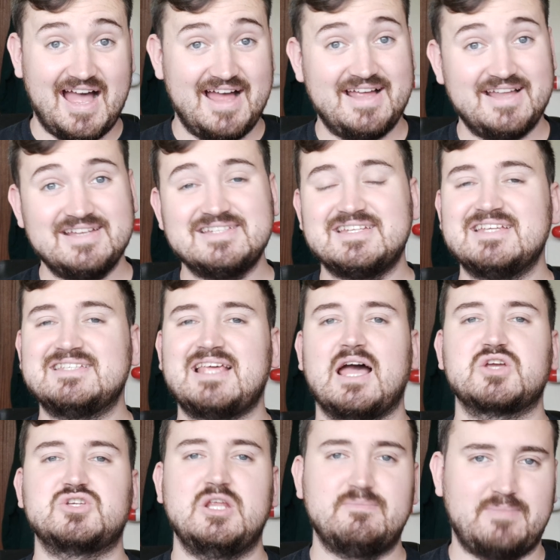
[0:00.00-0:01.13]
and is
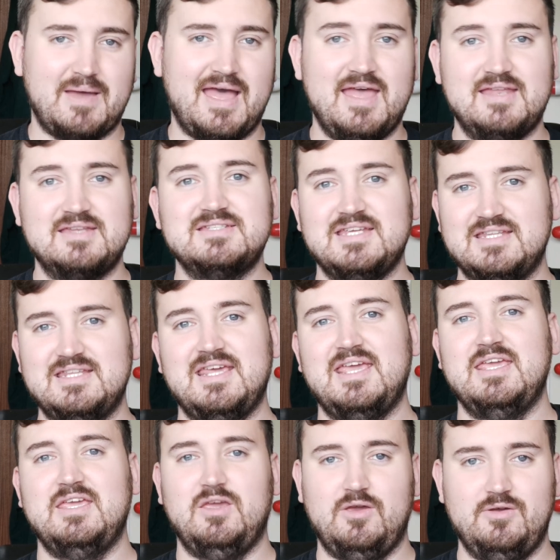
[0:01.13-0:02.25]
actually banned in the
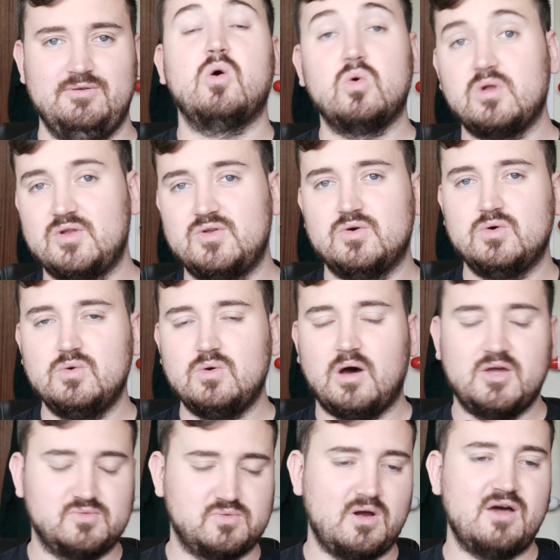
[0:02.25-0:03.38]
EU. All in all,
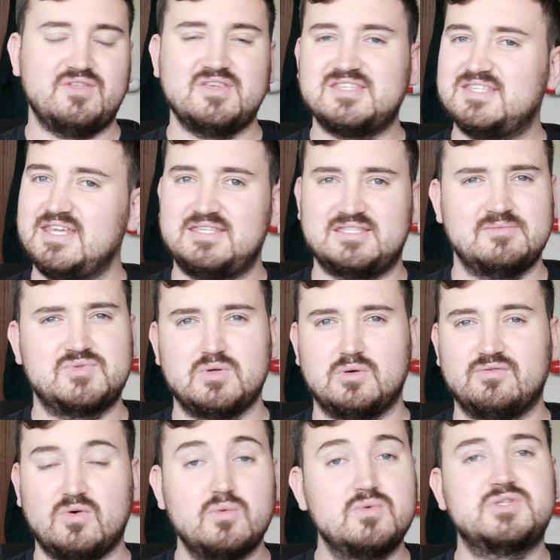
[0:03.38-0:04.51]
I'd rather see some sort
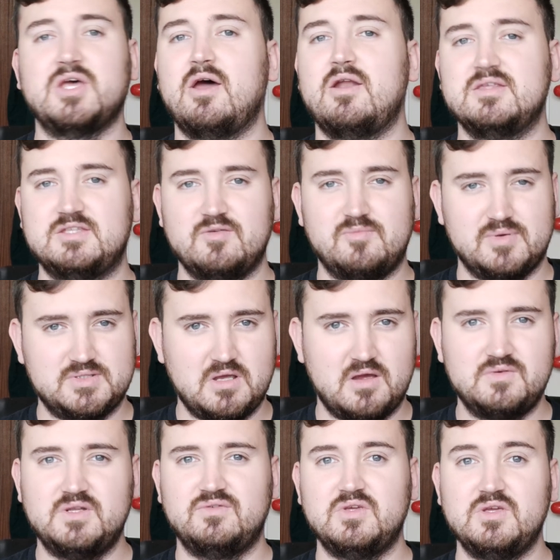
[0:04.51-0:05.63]
of alternative
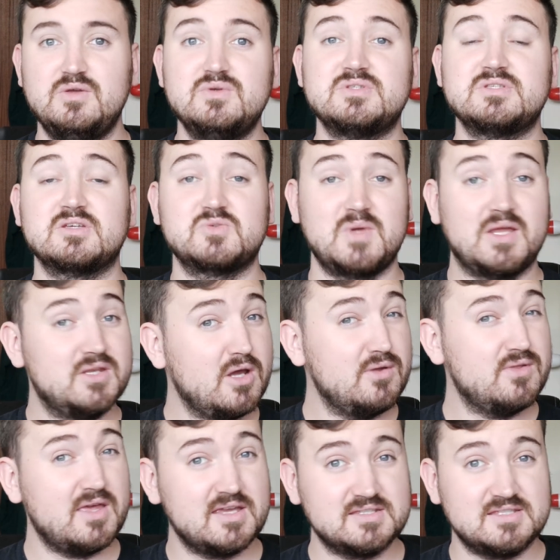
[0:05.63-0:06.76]
preservative used because we know
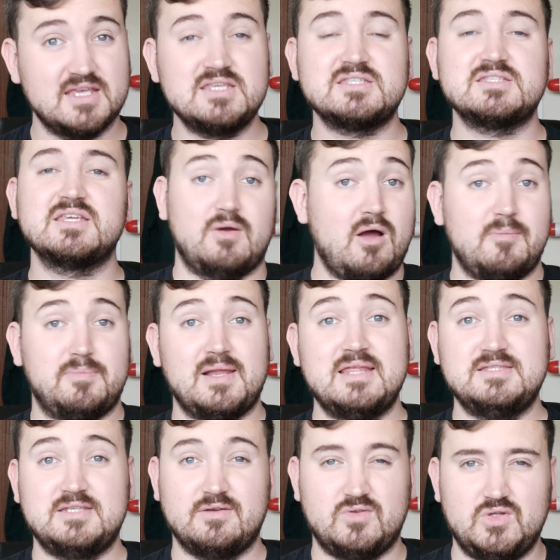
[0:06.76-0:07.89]
they exist. There are
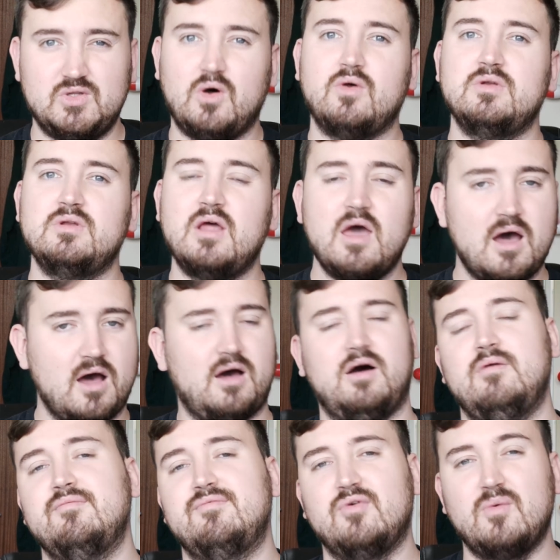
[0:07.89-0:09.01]
plenty of
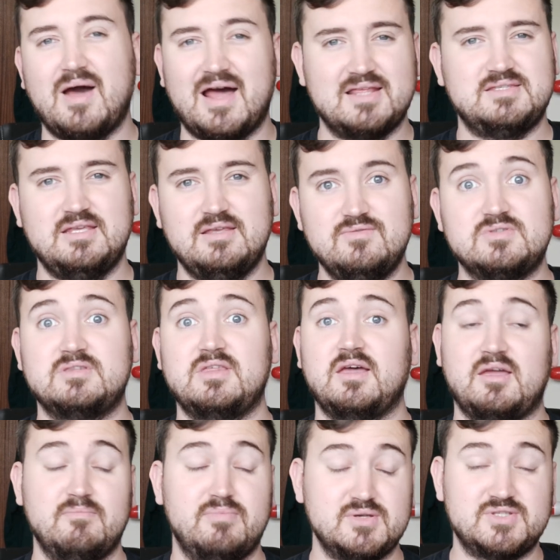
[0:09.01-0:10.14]
non-harmful additives that
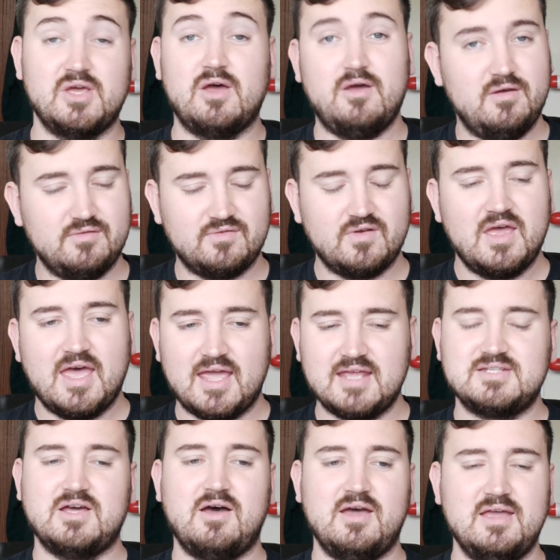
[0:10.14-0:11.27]
can preserve a
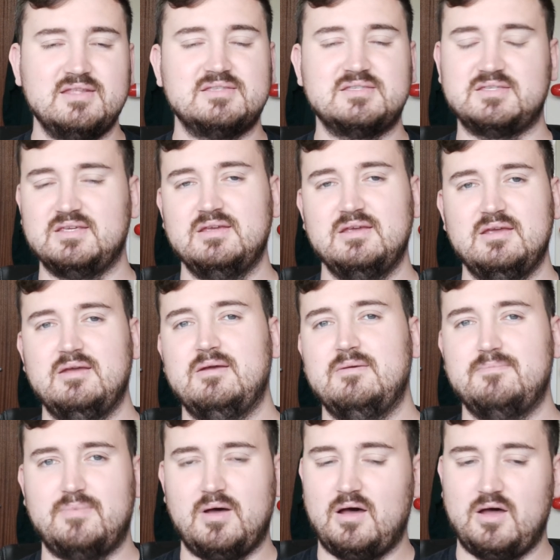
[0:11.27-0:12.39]
diet,
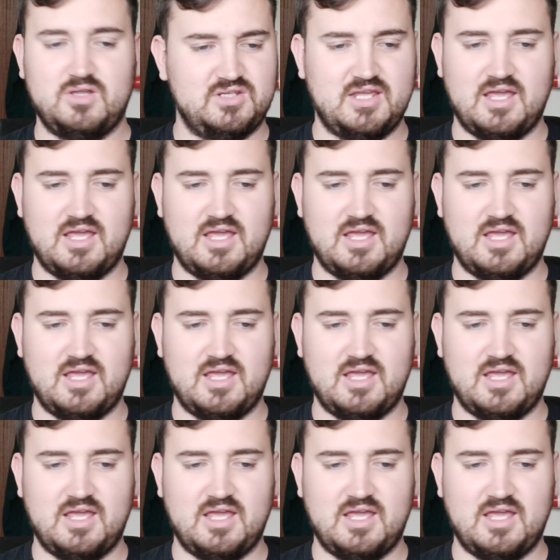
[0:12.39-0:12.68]
but